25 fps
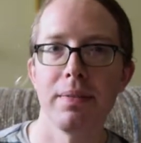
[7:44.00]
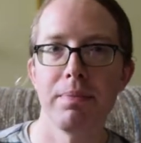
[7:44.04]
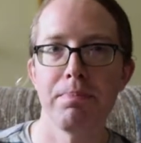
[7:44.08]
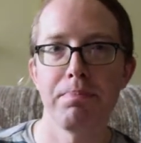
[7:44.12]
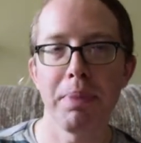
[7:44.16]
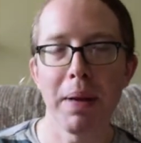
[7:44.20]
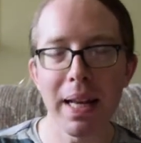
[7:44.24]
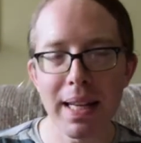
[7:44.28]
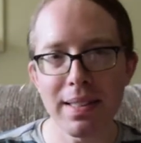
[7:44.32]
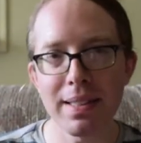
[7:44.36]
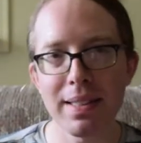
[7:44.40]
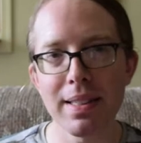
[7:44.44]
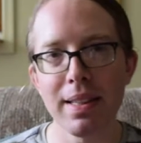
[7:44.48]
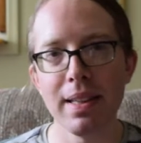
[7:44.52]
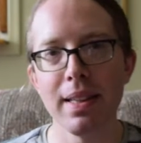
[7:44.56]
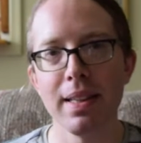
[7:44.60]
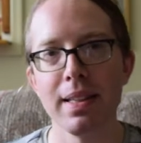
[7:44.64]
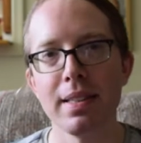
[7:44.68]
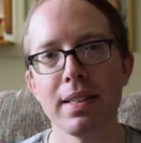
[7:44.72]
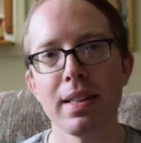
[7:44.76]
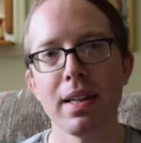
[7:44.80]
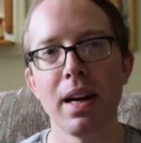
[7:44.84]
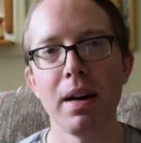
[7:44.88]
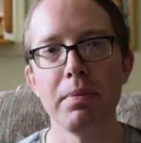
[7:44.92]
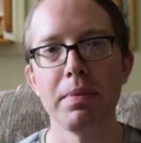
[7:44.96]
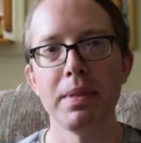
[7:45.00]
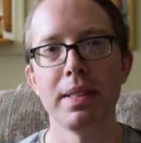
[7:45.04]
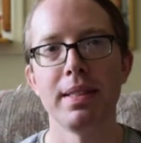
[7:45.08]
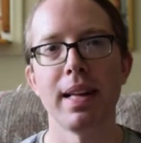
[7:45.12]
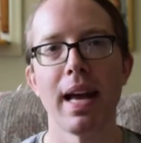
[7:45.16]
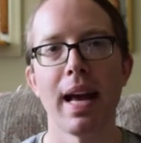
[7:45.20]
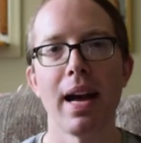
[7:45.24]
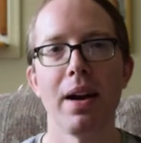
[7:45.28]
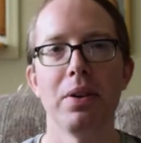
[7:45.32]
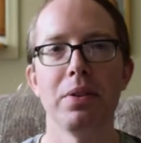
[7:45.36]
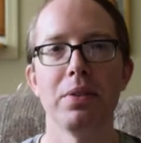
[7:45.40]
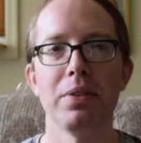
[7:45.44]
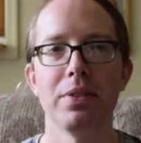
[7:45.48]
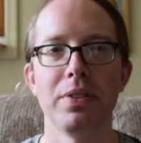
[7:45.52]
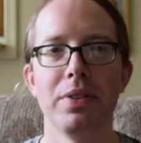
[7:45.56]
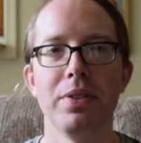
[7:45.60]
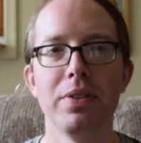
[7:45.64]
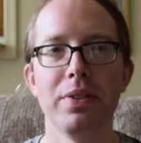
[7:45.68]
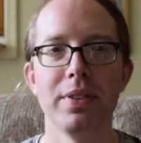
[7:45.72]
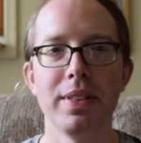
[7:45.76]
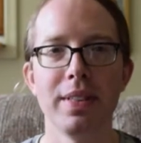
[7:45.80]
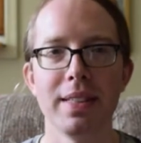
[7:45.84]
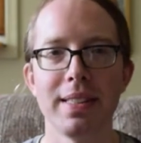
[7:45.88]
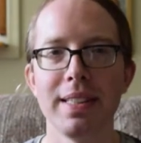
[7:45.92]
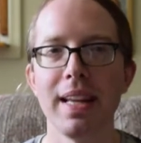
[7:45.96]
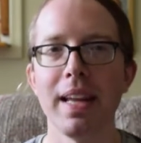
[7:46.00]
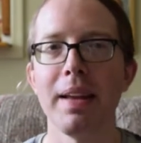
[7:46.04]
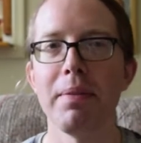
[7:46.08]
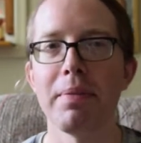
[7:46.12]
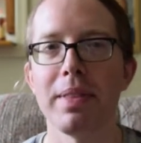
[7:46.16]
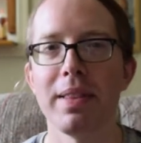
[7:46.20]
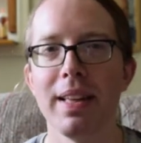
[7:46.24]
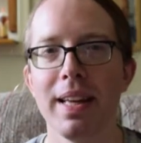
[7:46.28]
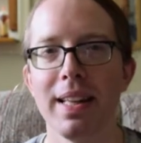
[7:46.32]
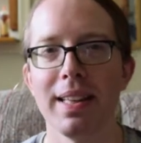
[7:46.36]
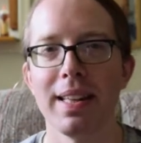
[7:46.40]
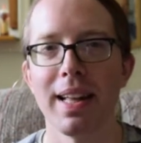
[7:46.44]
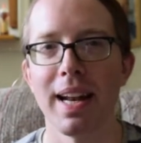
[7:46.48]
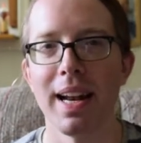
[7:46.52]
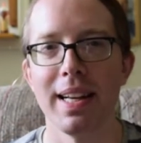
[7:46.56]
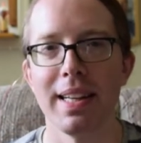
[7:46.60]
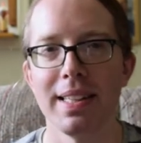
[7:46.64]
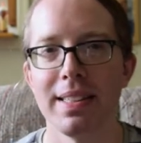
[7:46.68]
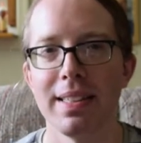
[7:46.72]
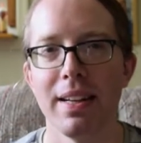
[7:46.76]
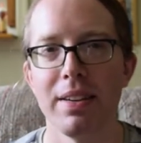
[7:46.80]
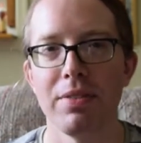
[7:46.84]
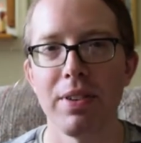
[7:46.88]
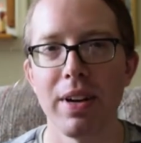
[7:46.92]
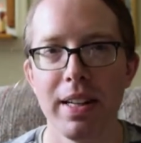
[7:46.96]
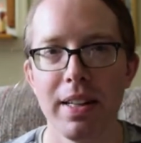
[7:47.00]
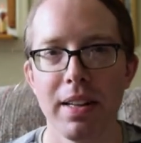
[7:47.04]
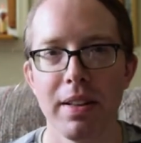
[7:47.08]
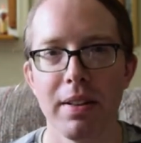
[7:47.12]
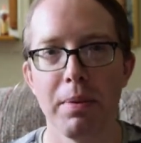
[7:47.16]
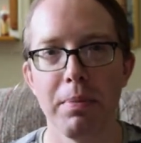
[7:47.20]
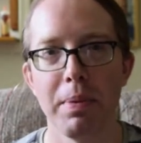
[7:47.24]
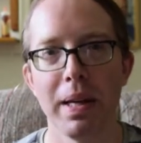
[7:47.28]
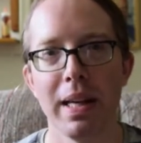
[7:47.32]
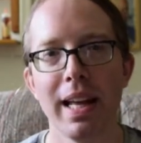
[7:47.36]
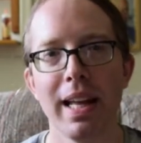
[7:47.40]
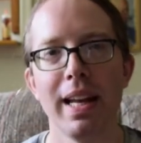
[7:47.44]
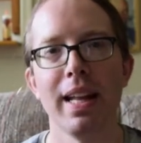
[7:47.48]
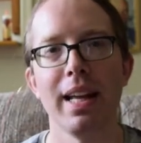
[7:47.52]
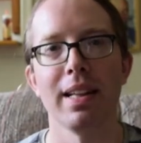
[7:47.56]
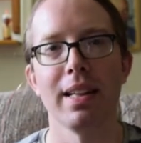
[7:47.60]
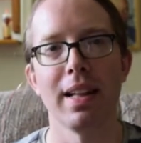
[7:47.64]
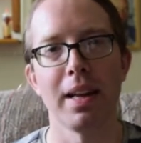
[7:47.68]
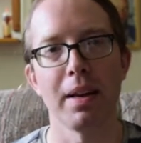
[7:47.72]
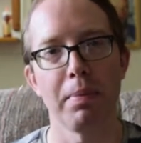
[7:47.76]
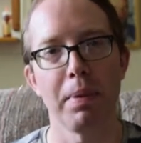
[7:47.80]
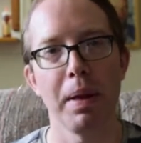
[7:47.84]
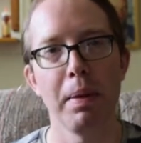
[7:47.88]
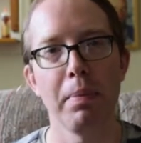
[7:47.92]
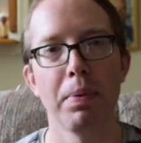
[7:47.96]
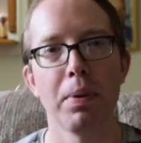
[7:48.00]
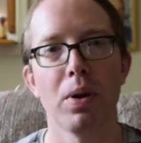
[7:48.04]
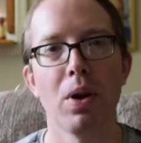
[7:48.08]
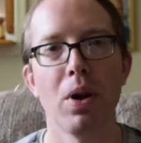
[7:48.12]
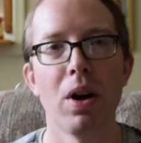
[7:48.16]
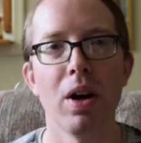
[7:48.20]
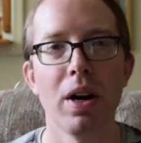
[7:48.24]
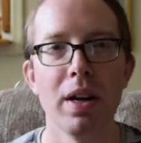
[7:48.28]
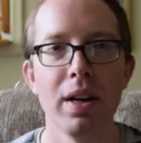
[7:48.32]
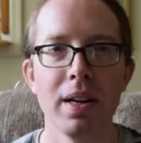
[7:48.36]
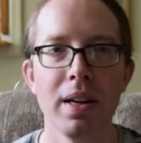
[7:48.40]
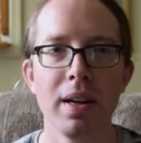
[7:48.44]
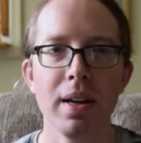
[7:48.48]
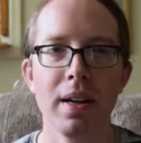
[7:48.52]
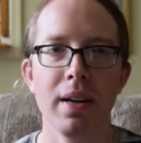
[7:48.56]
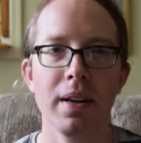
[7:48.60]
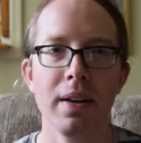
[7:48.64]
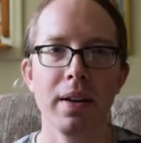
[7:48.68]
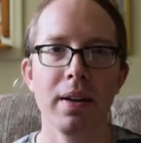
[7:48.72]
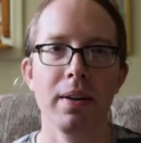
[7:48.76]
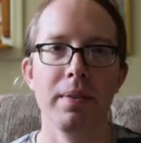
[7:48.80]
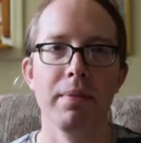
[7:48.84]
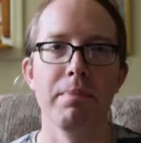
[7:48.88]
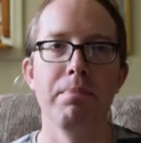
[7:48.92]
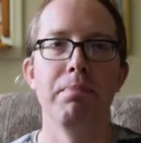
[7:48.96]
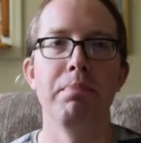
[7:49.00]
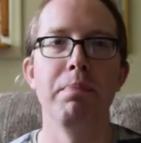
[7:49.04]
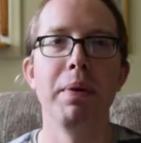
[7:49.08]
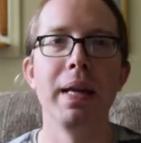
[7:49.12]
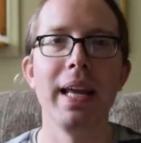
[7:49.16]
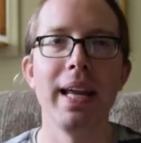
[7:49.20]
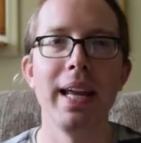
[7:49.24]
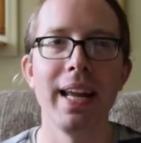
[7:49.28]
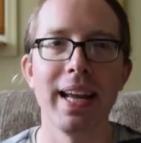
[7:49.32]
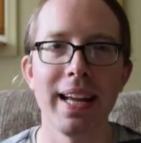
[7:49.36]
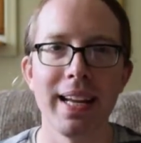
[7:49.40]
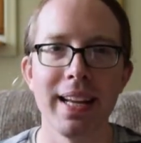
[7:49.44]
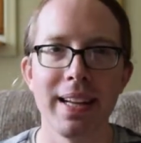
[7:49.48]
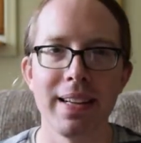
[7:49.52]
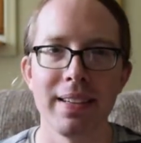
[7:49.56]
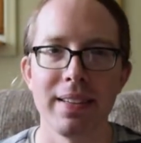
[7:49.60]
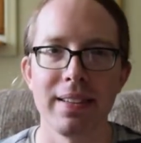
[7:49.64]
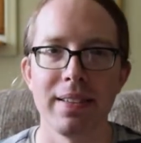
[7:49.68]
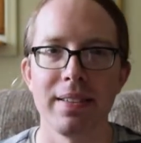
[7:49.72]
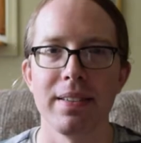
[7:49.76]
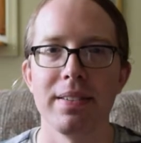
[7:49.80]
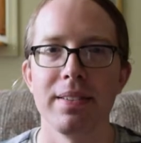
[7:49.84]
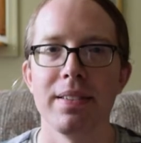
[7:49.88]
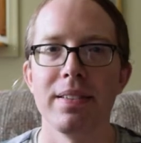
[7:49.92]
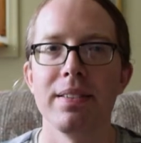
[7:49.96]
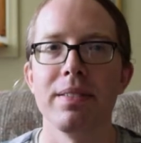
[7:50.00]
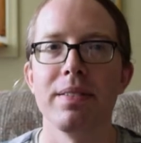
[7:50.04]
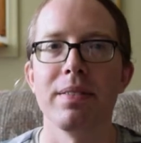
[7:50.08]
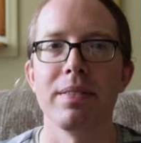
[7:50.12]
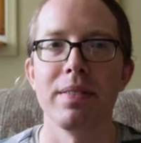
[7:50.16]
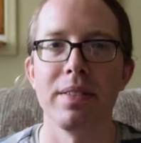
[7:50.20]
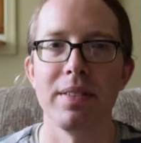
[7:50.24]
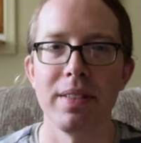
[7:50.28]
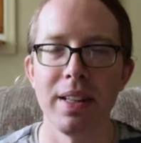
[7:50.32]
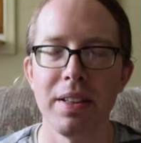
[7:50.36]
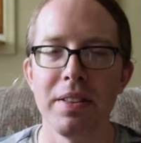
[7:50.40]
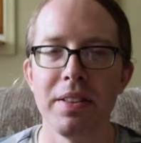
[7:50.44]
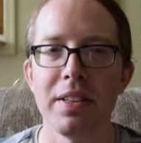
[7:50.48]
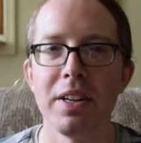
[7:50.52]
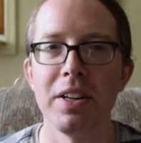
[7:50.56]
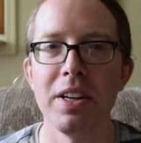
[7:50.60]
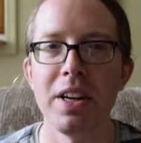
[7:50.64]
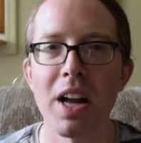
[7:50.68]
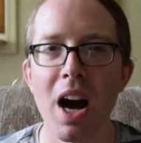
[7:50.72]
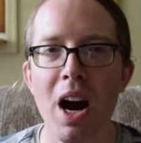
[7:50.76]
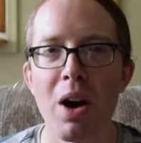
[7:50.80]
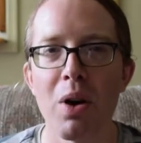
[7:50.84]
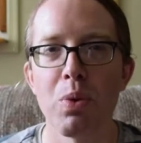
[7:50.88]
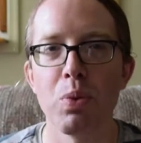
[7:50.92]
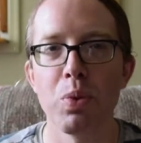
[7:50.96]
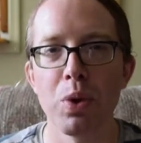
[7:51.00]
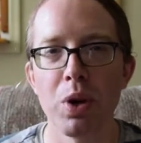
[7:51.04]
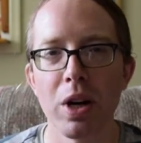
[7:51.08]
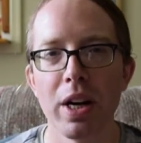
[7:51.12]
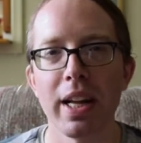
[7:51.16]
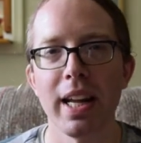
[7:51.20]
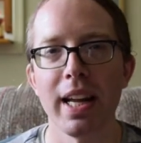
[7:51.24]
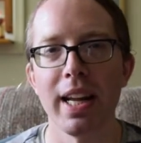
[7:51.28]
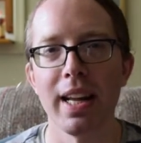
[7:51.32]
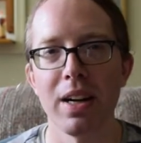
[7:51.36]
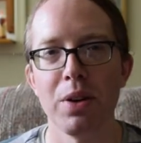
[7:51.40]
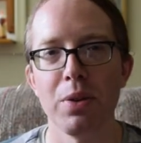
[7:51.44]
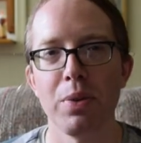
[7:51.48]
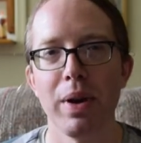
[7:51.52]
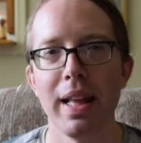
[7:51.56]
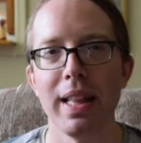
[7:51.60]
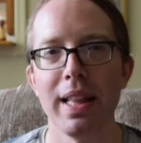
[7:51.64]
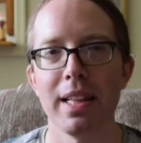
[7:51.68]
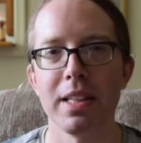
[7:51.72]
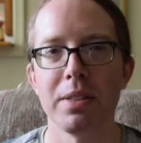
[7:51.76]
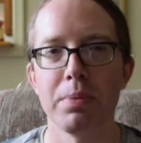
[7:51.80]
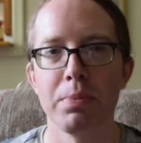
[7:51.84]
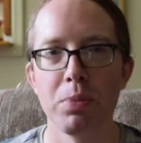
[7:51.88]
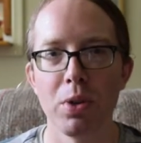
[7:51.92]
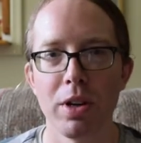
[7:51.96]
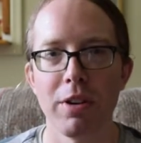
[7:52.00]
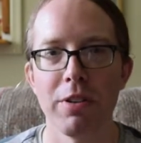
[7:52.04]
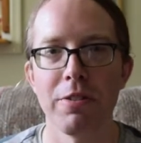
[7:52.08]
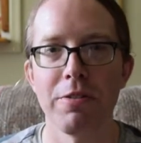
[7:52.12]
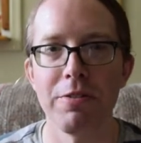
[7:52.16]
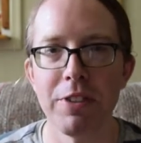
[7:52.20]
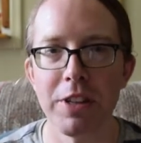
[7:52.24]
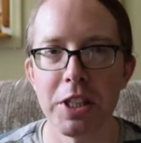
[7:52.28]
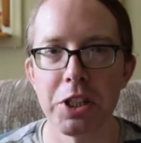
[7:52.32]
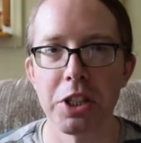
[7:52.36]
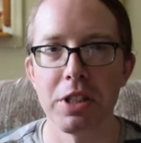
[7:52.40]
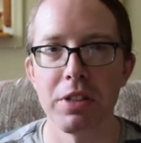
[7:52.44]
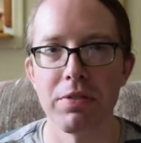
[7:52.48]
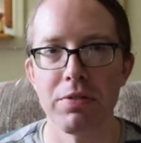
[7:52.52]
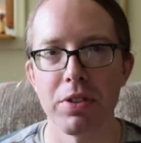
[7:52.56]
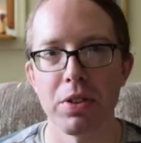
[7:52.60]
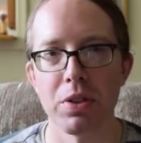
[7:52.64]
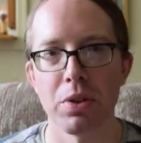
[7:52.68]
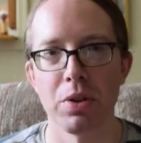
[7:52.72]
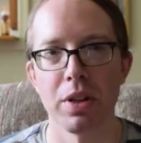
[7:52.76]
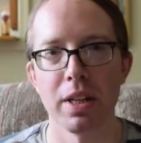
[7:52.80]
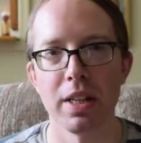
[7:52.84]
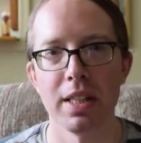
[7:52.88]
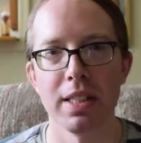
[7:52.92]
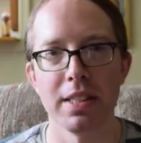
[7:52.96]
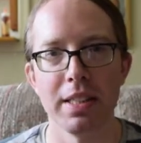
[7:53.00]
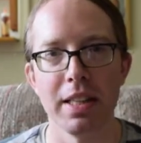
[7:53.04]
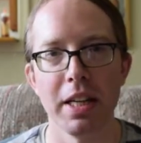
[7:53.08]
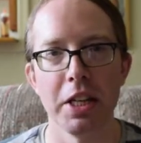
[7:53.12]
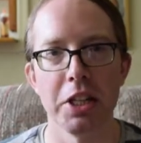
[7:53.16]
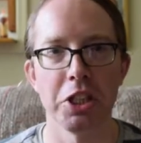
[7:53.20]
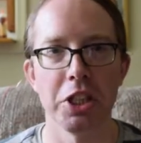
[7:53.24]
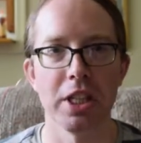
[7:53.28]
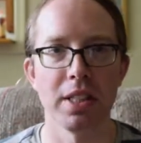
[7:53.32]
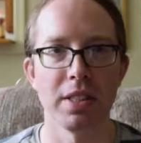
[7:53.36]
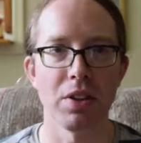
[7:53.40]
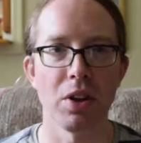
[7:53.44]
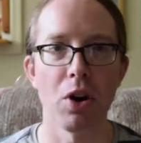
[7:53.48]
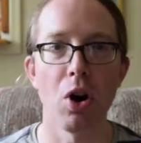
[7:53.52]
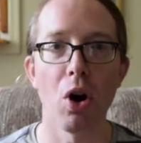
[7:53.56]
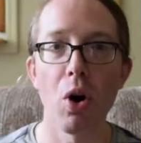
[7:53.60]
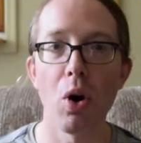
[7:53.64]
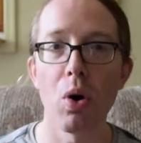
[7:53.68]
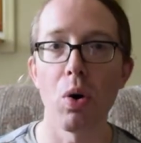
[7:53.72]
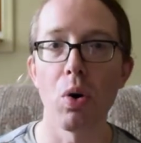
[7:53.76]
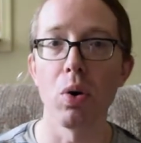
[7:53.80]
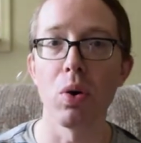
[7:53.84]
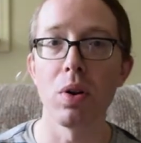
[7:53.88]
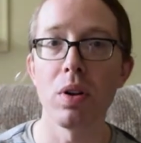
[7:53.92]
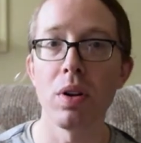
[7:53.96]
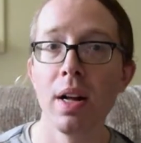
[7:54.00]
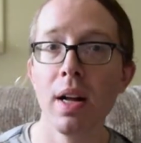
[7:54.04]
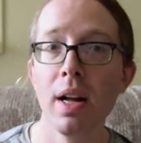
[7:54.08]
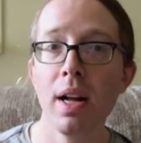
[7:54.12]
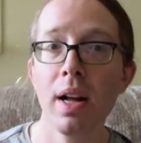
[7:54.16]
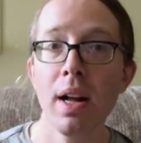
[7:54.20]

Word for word: basically this comes down to the same thing that I said right to the beginning, like people aren't being, that they're not working in a way that's more efficient for the organization as a whole.